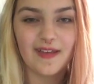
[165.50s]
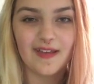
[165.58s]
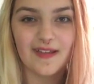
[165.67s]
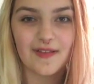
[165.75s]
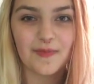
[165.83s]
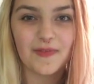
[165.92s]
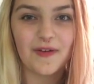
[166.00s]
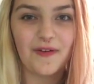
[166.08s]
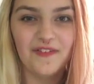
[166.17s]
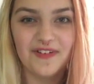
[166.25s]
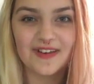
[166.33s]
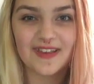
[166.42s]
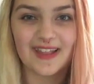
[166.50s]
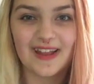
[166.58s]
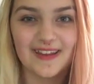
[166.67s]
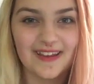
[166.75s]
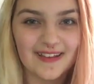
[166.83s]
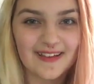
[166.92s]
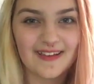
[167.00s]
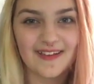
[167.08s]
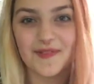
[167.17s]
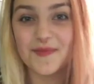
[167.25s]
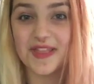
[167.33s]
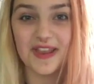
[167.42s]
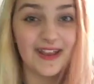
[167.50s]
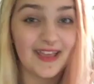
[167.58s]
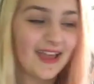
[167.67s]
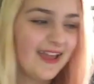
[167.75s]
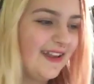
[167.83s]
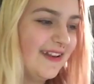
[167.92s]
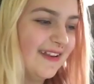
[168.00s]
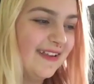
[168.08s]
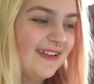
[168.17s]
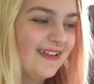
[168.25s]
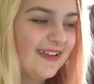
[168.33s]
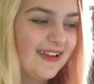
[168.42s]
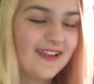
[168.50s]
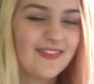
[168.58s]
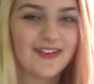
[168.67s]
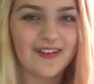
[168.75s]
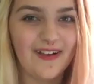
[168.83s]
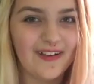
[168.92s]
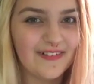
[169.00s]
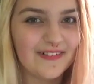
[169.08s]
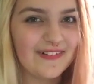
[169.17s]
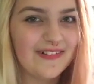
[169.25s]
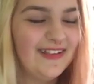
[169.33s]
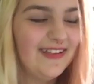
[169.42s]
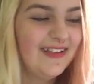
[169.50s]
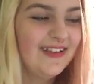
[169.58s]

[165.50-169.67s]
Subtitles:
here's where the orange aesthetic comes in again in the title.